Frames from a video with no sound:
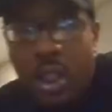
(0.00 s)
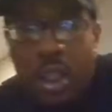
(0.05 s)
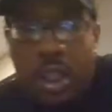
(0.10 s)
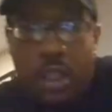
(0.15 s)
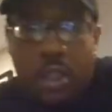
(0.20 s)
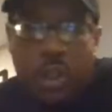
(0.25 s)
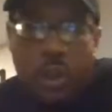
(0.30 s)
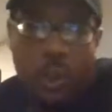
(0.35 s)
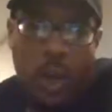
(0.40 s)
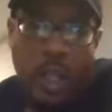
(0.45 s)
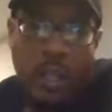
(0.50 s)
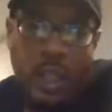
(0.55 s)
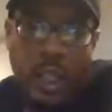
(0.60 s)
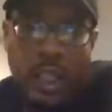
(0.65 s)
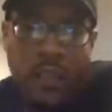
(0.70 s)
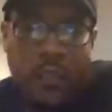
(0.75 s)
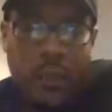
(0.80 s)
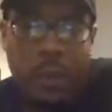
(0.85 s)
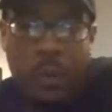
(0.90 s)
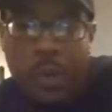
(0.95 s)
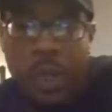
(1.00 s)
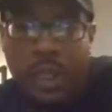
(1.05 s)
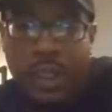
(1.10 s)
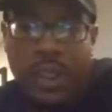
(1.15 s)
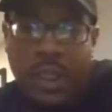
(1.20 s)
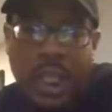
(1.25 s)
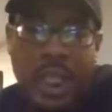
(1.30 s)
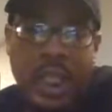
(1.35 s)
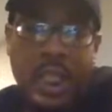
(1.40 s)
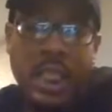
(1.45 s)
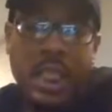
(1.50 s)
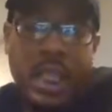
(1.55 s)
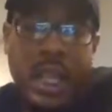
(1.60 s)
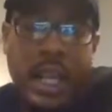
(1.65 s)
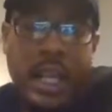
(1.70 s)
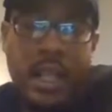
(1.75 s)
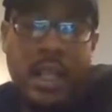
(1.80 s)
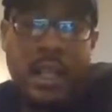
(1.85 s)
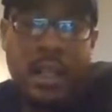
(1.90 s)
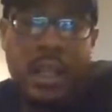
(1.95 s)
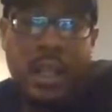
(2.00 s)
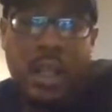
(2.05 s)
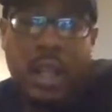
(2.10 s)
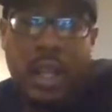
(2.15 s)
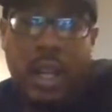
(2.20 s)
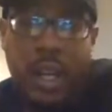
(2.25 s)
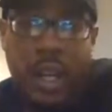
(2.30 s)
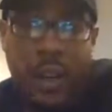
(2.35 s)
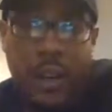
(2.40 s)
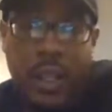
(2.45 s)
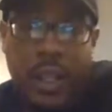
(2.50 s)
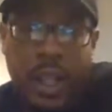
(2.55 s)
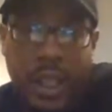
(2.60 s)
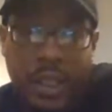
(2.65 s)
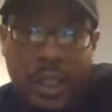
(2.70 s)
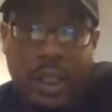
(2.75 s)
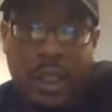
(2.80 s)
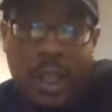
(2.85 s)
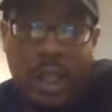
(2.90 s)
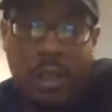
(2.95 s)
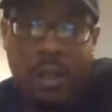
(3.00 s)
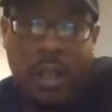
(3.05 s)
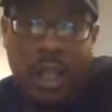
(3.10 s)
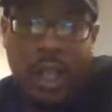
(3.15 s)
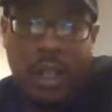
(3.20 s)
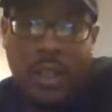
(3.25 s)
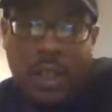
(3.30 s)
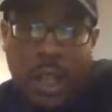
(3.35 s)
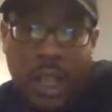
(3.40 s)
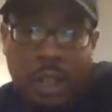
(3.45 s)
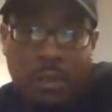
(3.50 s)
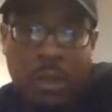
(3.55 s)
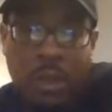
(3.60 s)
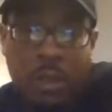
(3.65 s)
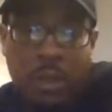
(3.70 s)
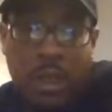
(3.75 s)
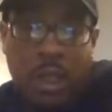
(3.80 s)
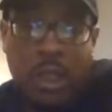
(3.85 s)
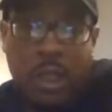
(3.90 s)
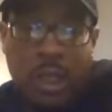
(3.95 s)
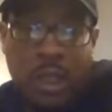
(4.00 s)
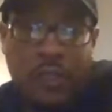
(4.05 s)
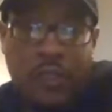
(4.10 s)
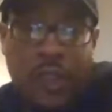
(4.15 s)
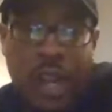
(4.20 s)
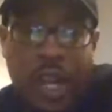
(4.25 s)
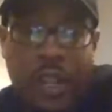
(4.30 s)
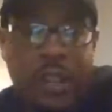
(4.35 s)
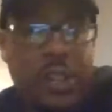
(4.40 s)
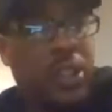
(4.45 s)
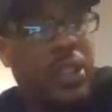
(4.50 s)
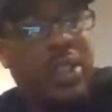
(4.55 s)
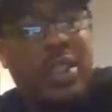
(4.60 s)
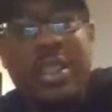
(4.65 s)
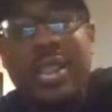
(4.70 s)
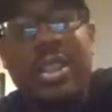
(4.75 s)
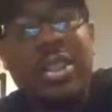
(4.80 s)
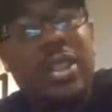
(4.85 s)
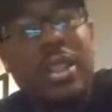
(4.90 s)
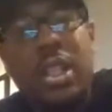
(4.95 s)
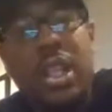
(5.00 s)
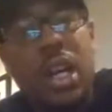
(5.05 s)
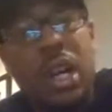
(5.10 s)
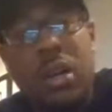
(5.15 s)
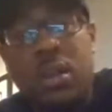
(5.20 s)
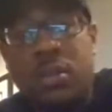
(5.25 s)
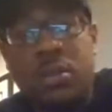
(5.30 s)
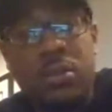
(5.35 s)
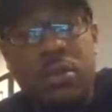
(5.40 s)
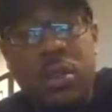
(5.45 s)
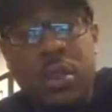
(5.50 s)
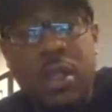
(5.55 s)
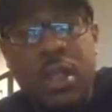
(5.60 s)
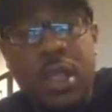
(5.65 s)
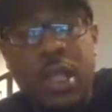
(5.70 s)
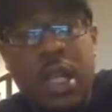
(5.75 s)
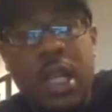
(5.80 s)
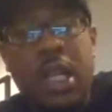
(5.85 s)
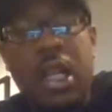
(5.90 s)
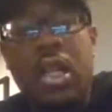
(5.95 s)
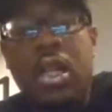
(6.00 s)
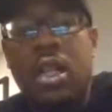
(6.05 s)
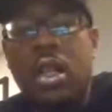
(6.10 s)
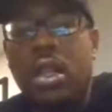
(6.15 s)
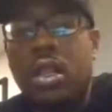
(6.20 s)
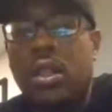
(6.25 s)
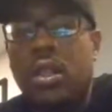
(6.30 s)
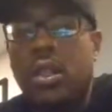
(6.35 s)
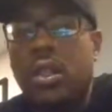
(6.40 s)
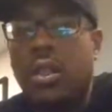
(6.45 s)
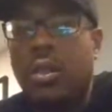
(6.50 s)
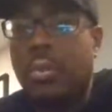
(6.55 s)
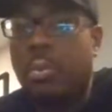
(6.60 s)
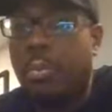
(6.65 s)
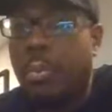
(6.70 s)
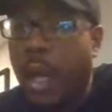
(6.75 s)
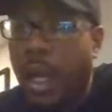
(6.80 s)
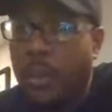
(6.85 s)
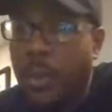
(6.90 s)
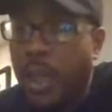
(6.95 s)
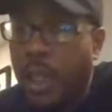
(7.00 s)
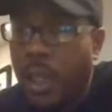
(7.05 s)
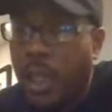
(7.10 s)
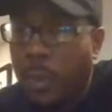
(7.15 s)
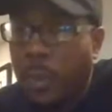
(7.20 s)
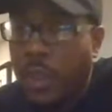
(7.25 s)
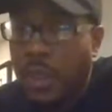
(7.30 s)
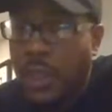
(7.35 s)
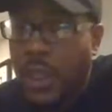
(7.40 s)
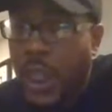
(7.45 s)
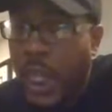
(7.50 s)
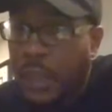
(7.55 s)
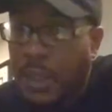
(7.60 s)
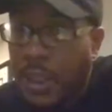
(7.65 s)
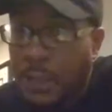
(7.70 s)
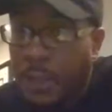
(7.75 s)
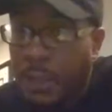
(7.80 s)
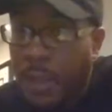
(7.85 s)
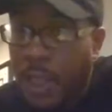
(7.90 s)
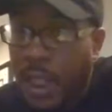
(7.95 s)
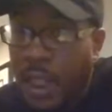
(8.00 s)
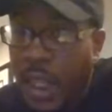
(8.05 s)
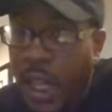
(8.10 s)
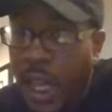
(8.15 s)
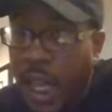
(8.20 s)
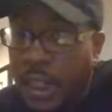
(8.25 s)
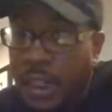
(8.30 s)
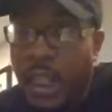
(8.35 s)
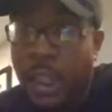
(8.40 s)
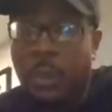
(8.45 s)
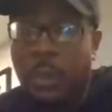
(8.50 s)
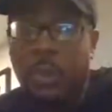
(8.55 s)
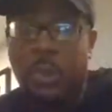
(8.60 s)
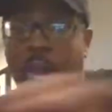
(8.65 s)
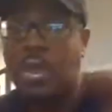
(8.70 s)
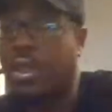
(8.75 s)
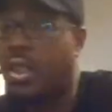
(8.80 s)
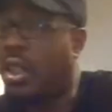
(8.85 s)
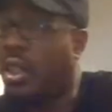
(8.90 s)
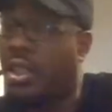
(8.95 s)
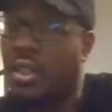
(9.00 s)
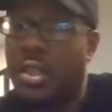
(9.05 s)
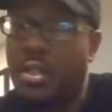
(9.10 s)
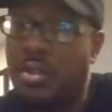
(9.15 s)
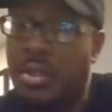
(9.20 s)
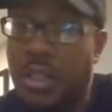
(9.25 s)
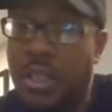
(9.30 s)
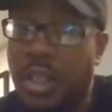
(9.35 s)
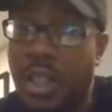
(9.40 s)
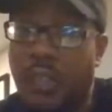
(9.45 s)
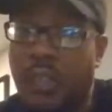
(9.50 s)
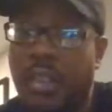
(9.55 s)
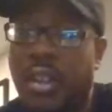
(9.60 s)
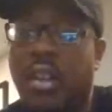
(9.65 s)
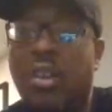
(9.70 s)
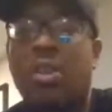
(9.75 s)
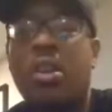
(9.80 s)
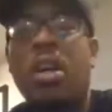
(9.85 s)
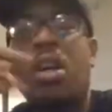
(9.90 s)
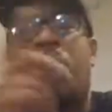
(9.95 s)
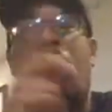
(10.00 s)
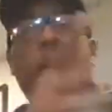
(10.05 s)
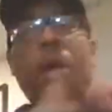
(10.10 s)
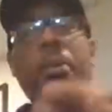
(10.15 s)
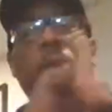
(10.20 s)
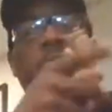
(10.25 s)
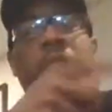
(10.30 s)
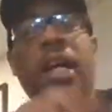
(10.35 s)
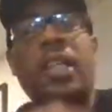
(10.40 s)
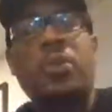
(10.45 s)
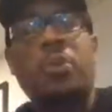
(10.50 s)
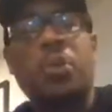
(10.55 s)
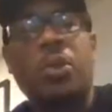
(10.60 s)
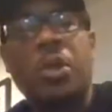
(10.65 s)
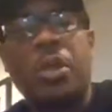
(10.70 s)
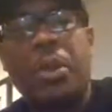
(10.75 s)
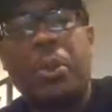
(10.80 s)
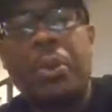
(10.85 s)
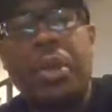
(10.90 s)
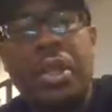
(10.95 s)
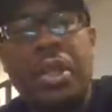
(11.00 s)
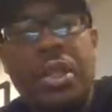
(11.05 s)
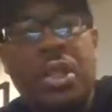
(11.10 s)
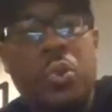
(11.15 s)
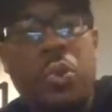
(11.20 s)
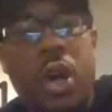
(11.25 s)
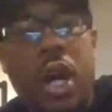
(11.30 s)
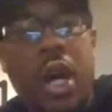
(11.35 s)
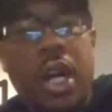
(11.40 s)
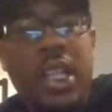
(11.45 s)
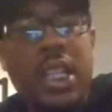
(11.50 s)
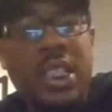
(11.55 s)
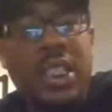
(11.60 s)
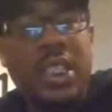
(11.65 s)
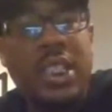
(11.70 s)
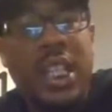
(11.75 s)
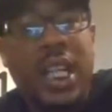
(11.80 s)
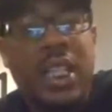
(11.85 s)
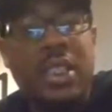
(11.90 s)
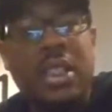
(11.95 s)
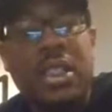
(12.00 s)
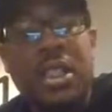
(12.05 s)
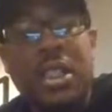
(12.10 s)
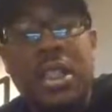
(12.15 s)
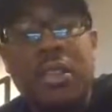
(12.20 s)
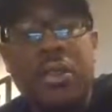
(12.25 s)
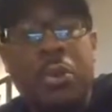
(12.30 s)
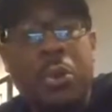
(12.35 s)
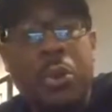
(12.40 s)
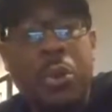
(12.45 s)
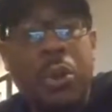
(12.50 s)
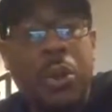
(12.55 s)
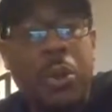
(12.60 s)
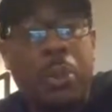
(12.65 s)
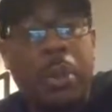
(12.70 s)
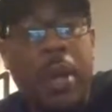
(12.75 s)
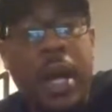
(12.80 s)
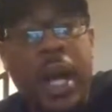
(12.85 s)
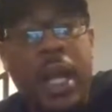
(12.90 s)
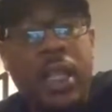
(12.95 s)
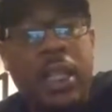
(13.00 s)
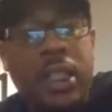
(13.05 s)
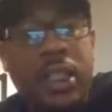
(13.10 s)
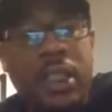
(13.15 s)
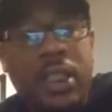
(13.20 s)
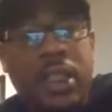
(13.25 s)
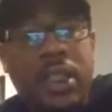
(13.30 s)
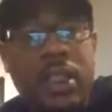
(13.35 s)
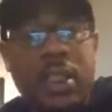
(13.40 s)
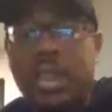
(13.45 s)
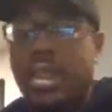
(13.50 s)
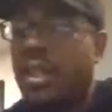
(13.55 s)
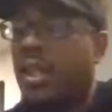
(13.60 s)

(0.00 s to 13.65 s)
Do I think for 1 second that Harry doesn't know that James Hewitt is his father? No. Maybe him and James have been in contact with each other. You just never know. Maybe that's one of the reasons why he decided to leave the royal palace.